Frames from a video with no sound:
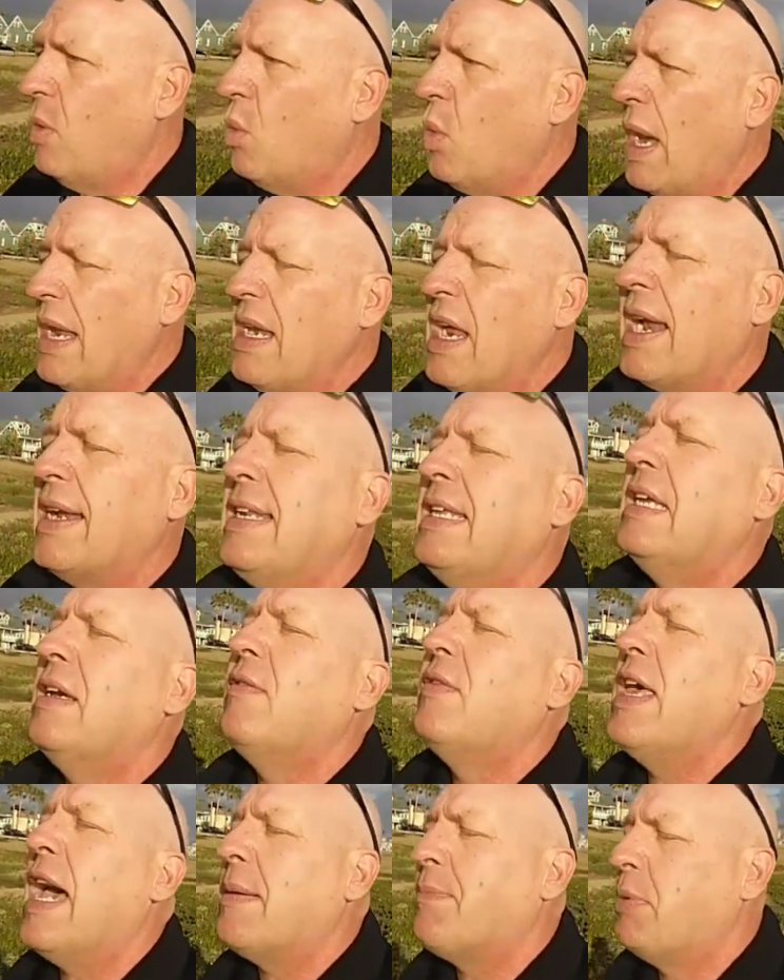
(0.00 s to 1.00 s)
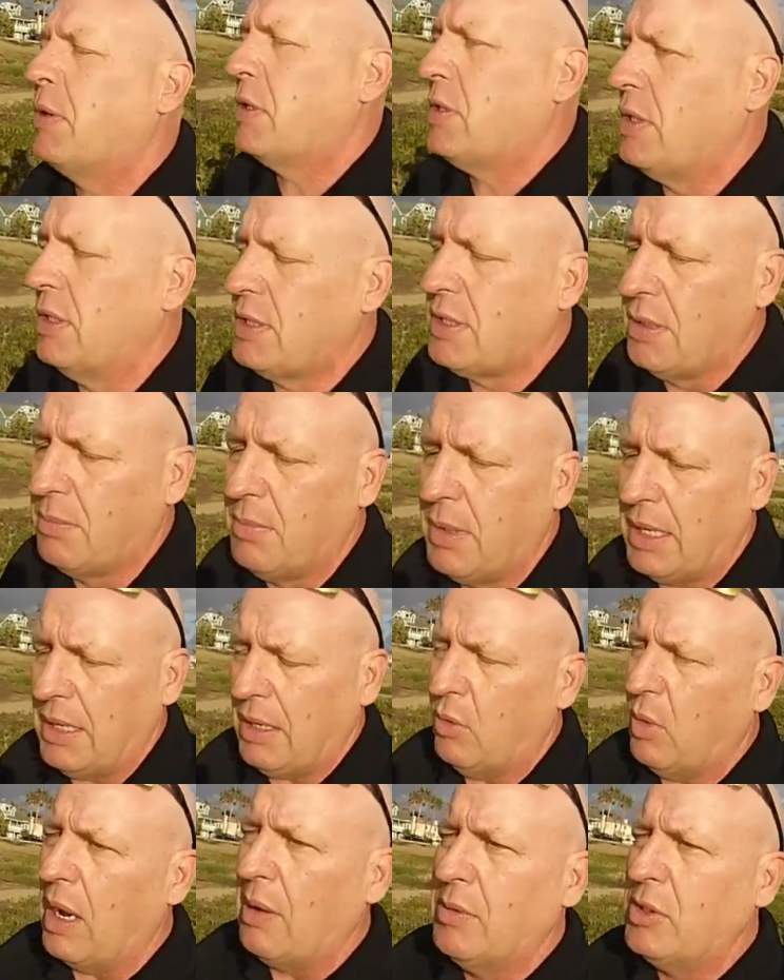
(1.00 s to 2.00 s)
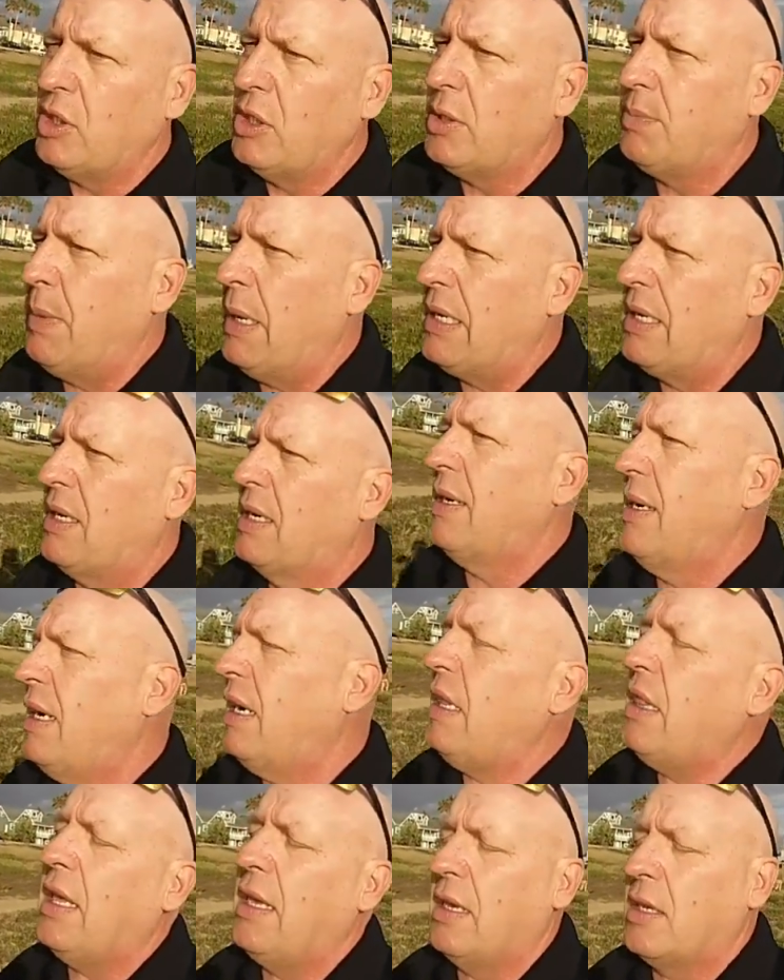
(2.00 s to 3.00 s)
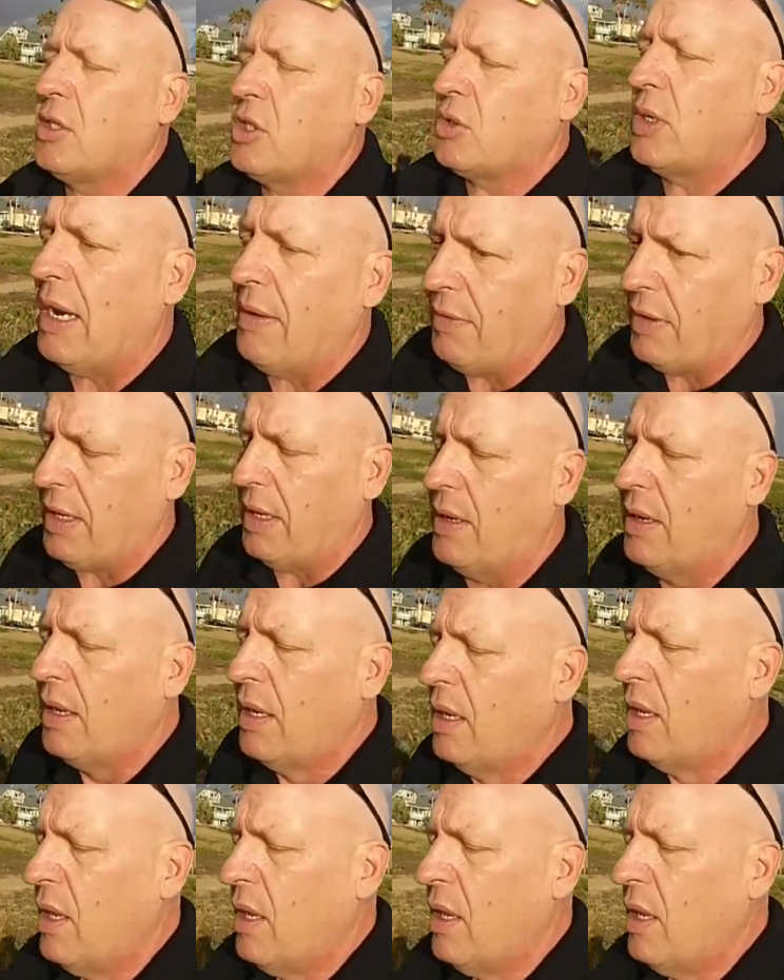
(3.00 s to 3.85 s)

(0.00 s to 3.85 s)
Why not give that person some money? Why would you spend it on anything extravagant?